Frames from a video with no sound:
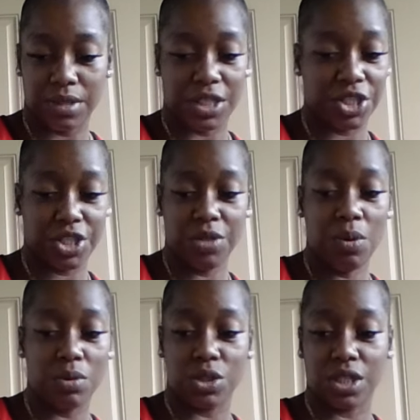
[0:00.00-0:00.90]
Cause she
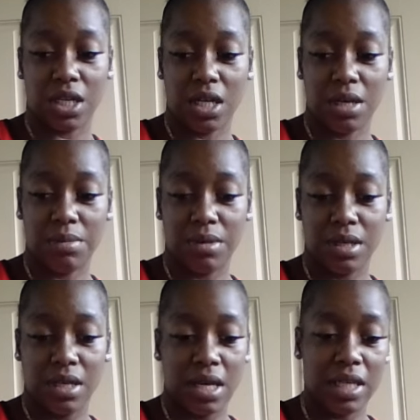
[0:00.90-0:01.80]
won't shut up.
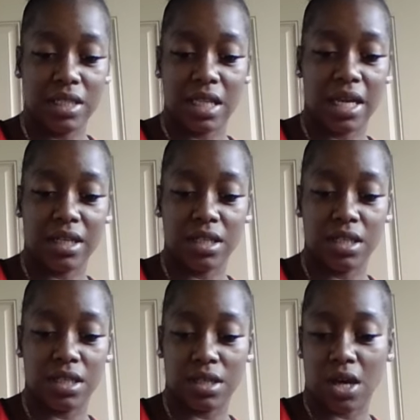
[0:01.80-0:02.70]
And it's like,
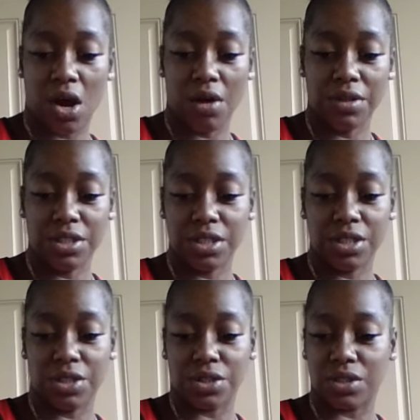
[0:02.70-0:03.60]
look, all the shit
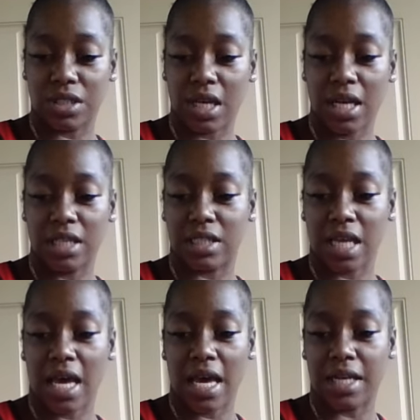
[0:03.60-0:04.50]
that you're saying is
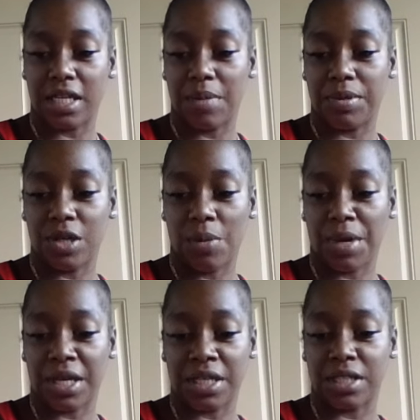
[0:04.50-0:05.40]
not adding up. It don't
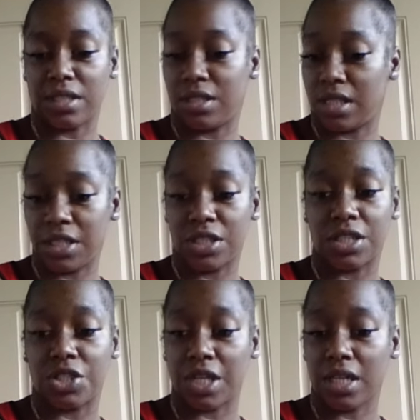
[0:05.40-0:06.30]
make any sense. The
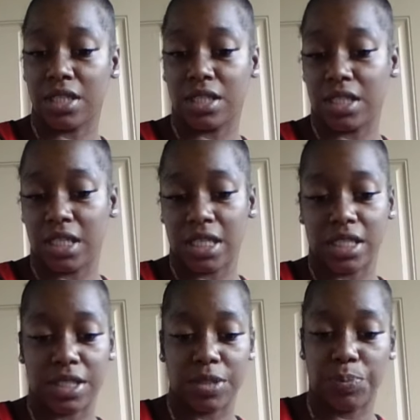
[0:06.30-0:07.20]
jealousy
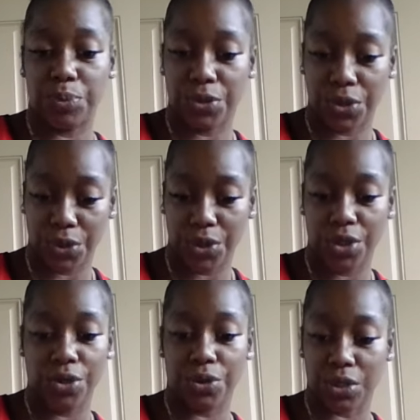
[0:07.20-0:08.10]
is
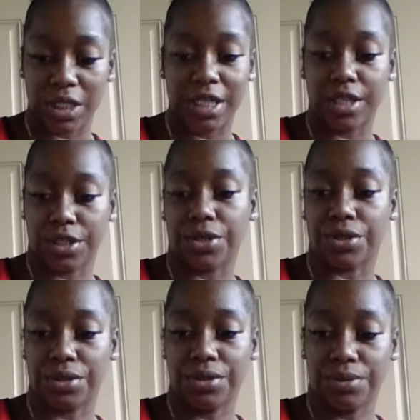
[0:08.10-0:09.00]
purely clear.
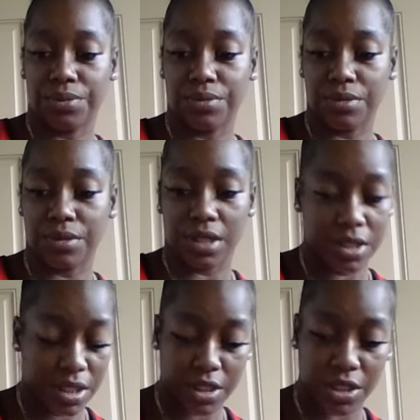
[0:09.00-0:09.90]

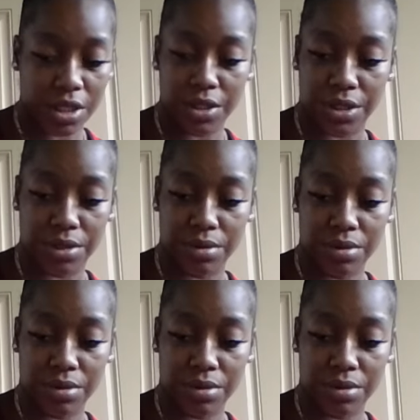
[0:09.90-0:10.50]
It's, it's clear.